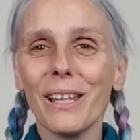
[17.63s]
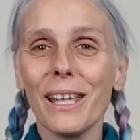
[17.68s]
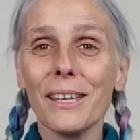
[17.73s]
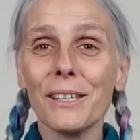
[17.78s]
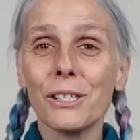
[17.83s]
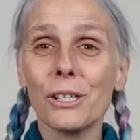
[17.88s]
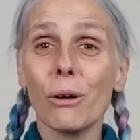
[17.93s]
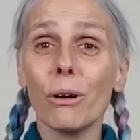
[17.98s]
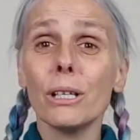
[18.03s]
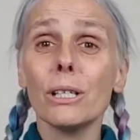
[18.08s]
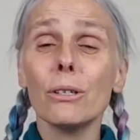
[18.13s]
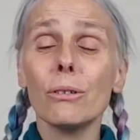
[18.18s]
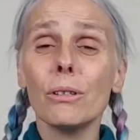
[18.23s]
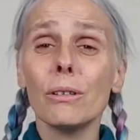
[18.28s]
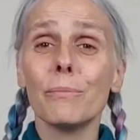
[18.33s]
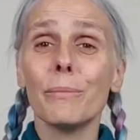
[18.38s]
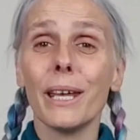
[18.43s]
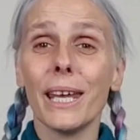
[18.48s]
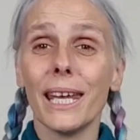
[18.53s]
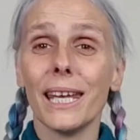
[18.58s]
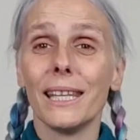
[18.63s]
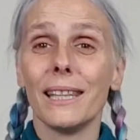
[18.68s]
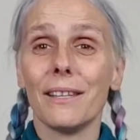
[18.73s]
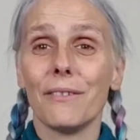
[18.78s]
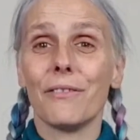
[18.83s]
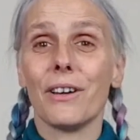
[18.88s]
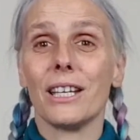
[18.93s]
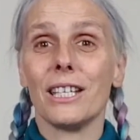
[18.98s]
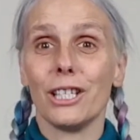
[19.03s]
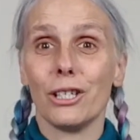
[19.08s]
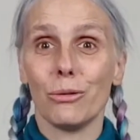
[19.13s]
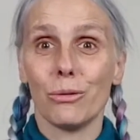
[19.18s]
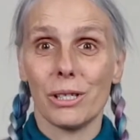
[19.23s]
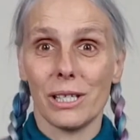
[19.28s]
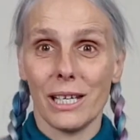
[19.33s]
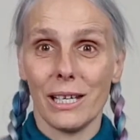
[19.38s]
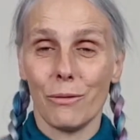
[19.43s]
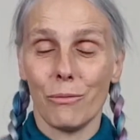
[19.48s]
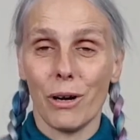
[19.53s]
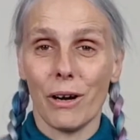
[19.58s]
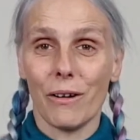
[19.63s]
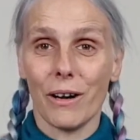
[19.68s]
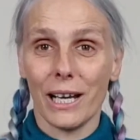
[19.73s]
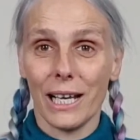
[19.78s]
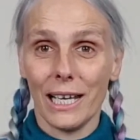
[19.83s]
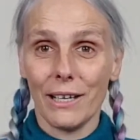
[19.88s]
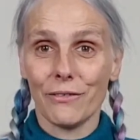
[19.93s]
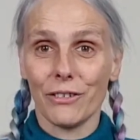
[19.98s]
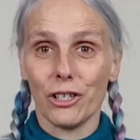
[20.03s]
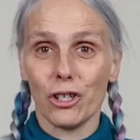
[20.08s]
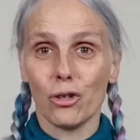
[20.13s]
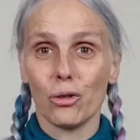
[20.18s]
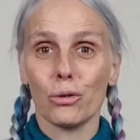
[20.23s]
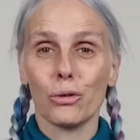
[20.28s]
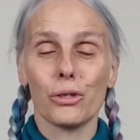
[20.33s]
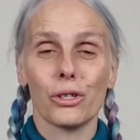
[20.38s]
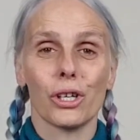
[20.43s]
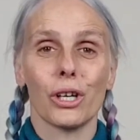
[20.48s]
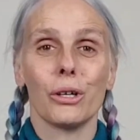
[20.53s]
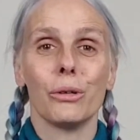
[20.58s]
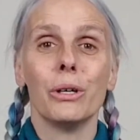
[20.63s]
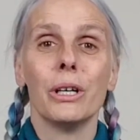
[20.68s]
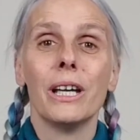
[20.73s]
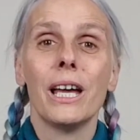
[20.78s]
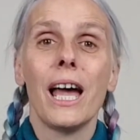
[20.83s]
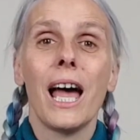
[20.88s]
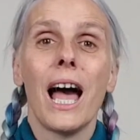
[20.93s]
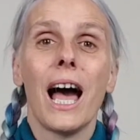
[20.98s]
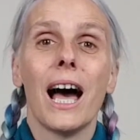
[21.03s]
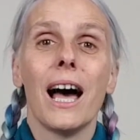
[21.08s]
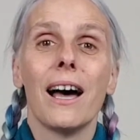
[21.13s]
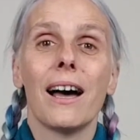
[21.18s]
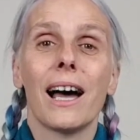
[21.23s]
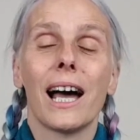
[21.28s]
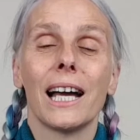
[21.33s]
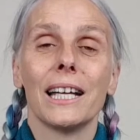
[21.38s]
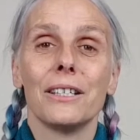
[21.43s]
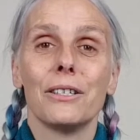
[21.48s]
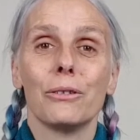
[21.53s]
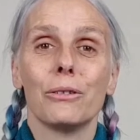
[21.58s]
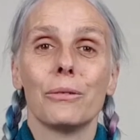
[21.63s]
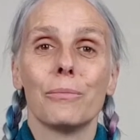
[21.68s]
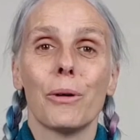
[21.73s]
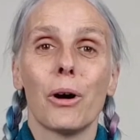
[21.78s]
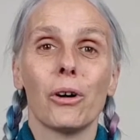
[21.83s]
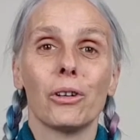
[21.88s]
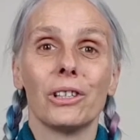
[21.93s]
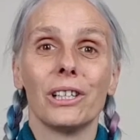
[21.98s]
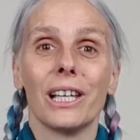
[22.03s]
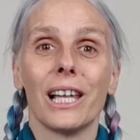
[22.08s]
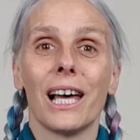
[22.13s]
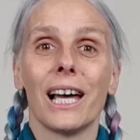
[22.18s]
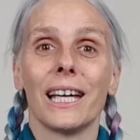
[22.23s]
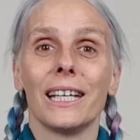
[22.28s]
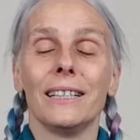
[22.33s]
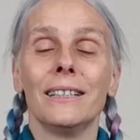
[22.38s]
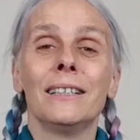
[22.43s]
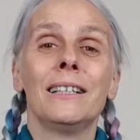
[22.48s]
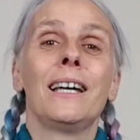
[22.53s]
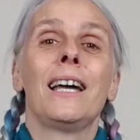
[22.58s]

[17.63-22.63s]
So I do them in the venues near where I live, and also I do them online